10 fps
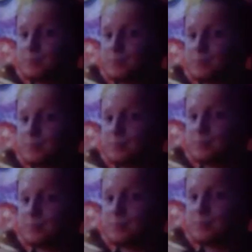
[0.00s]

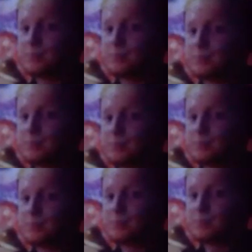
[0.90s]

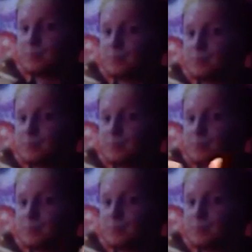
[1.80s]

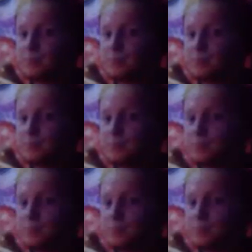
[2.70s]

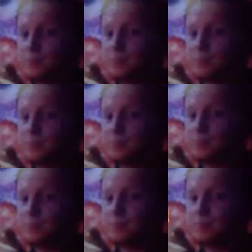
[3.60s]

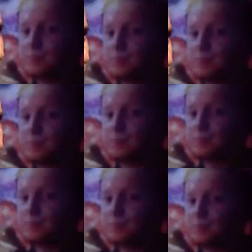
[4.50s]

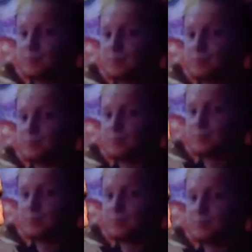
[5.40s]

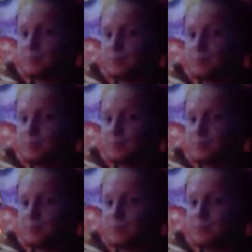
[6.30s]

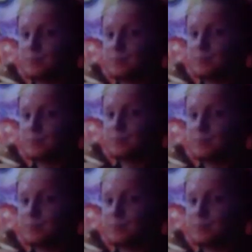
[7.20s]
(silent)